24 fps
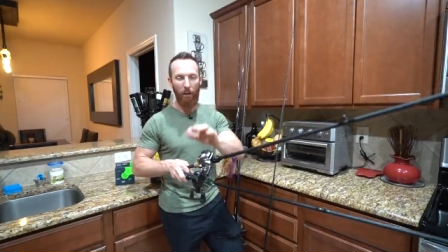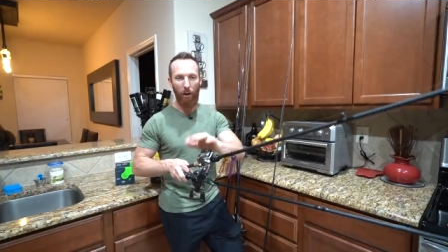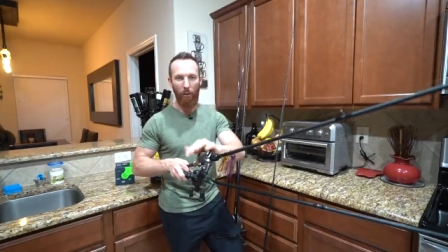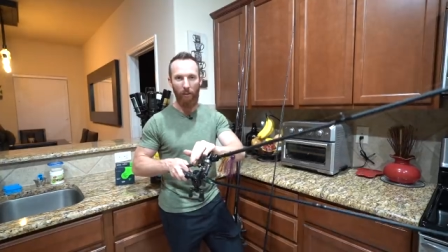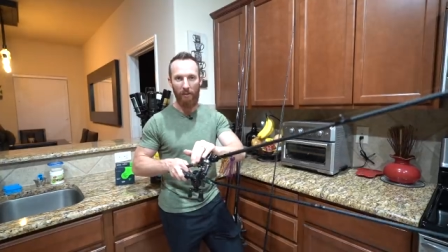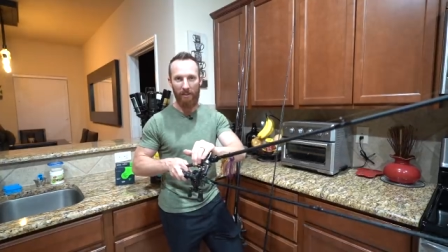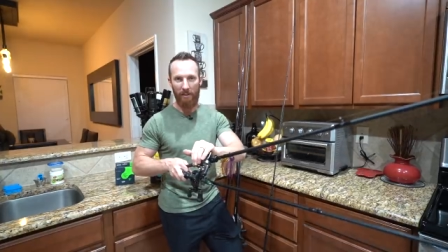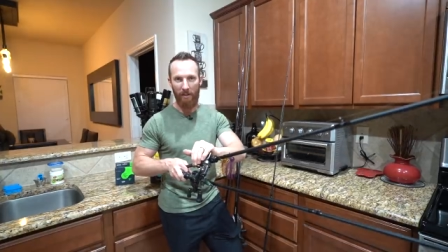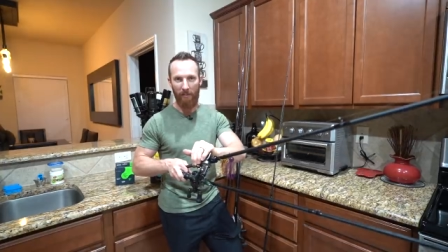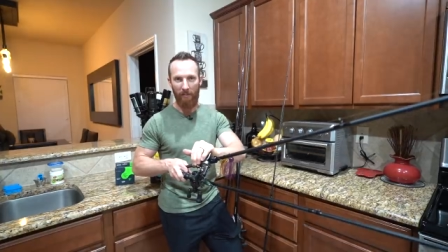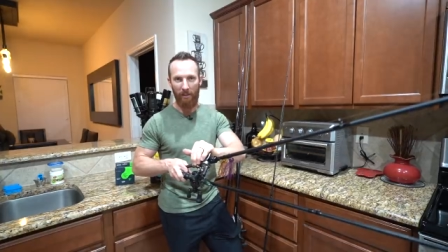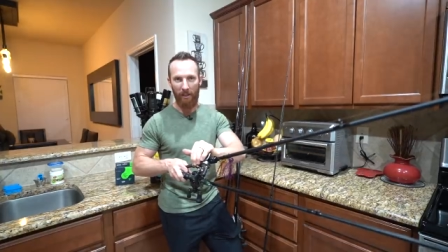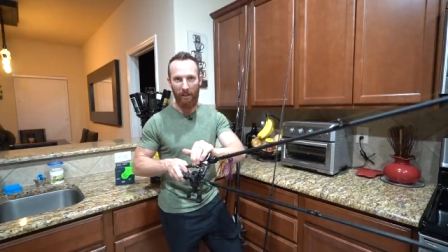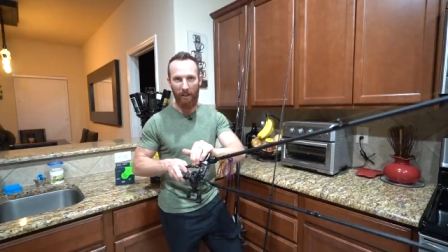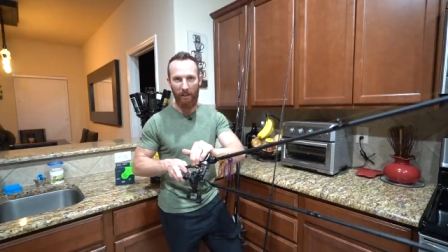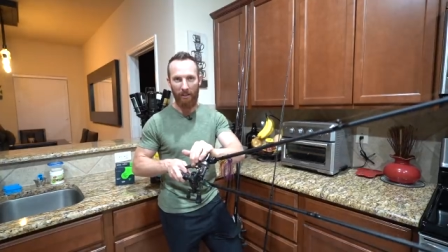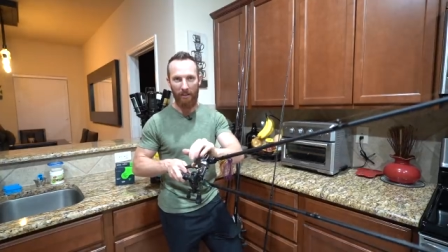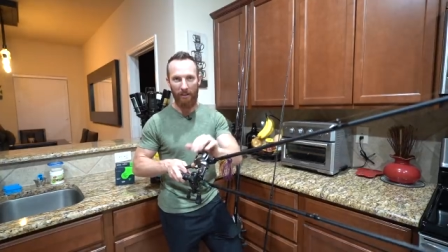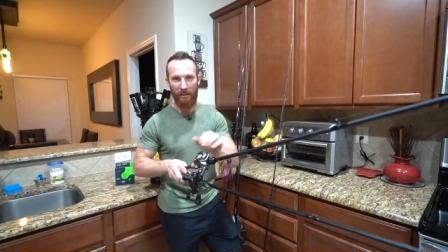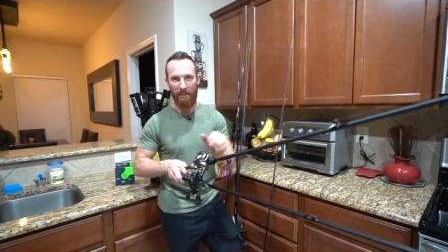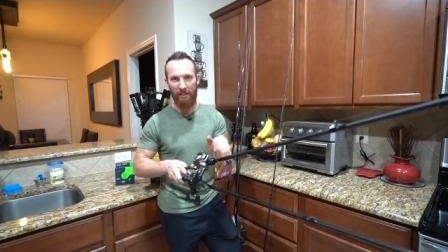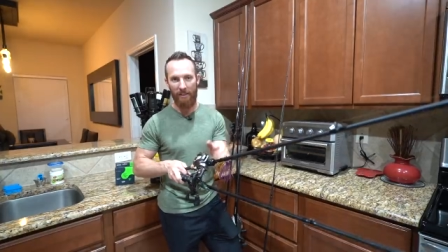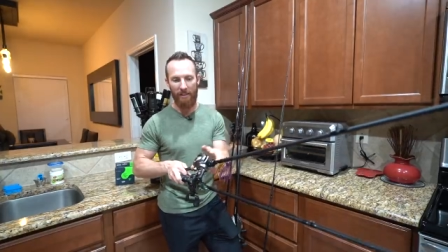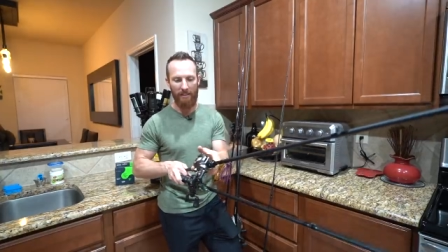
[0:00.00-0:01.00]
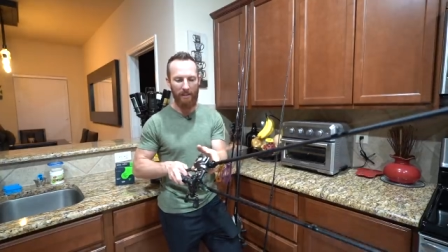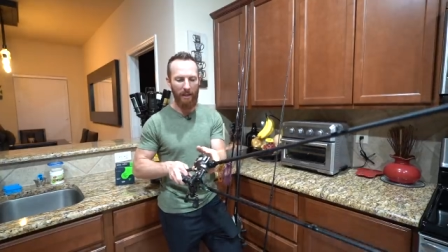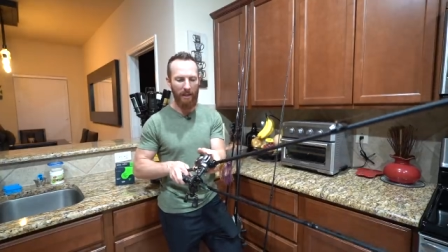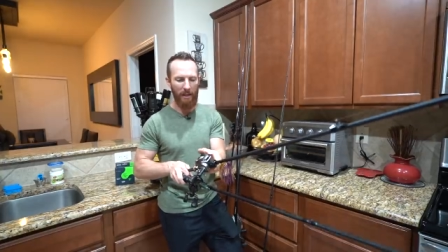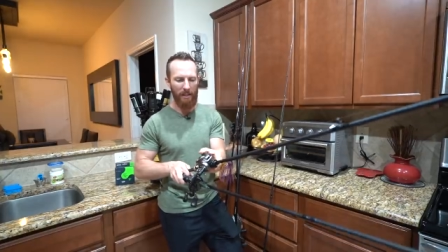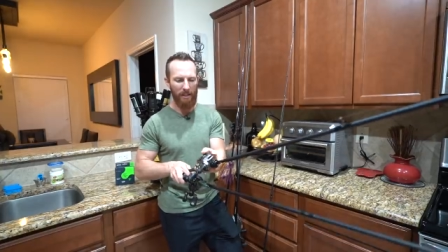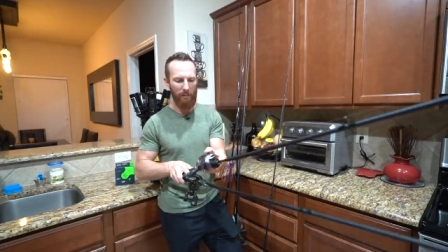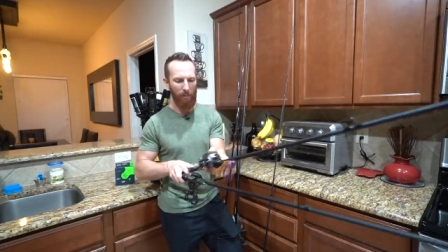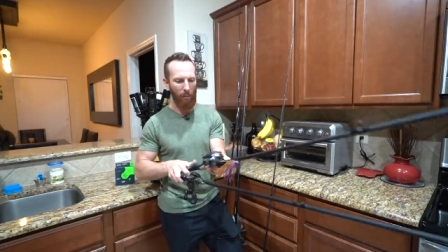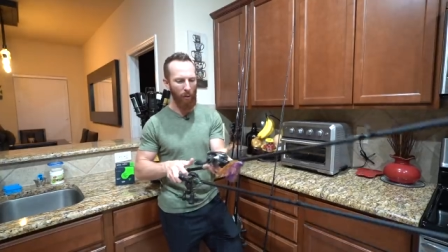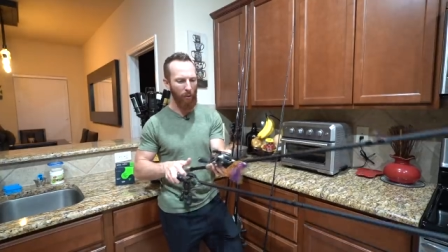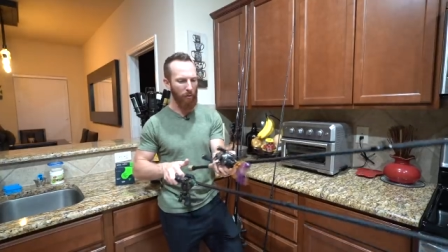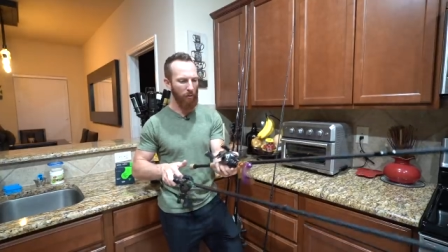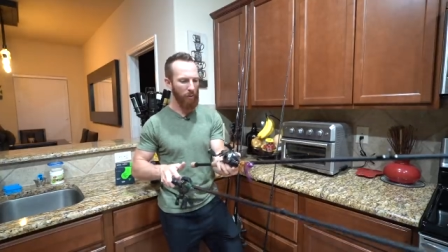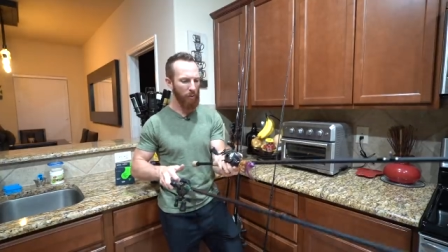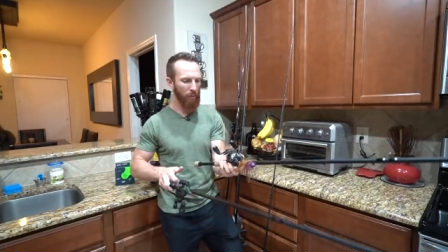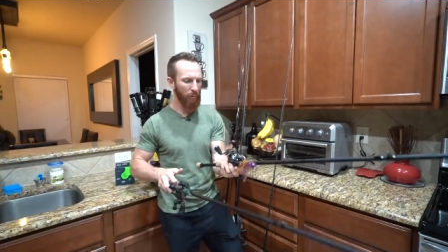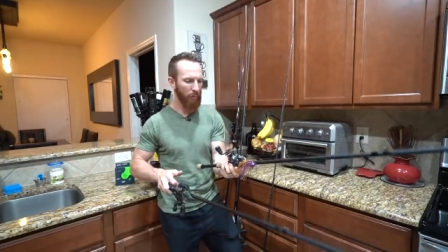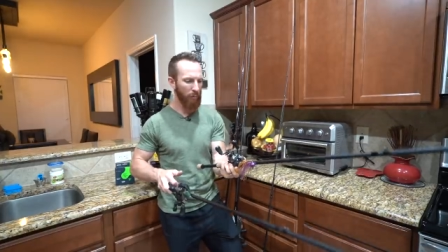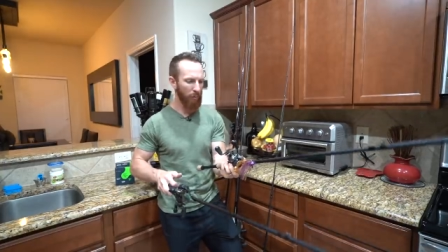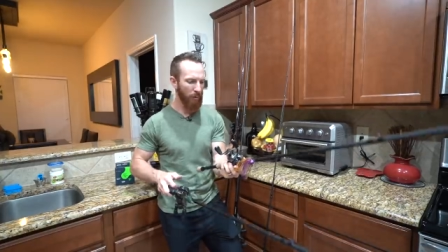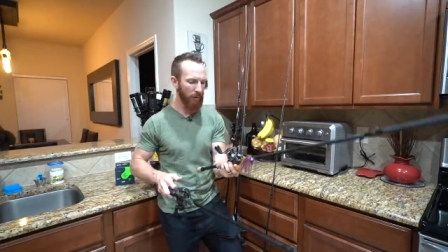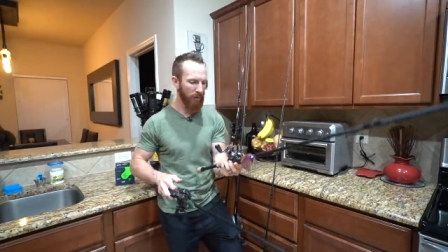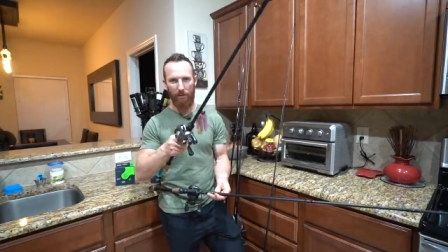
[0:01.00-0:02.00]
go with something like this. It's got a smaller
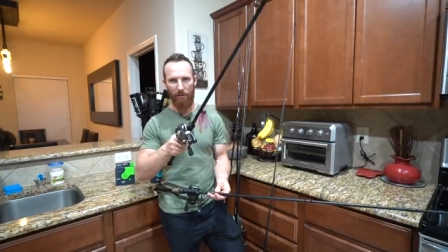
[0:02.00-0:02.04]
spool.